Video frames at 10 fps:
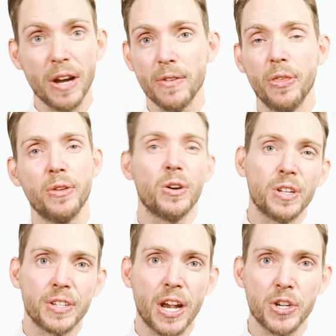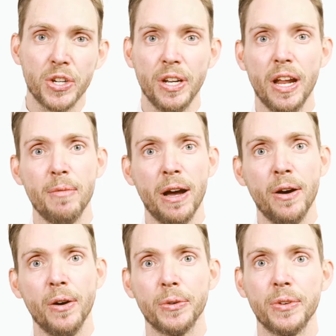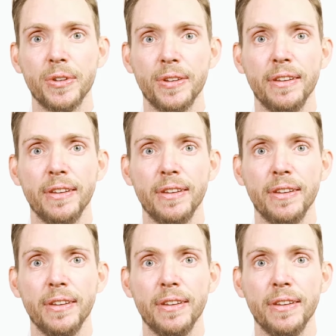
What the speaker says: have a thorough discussion about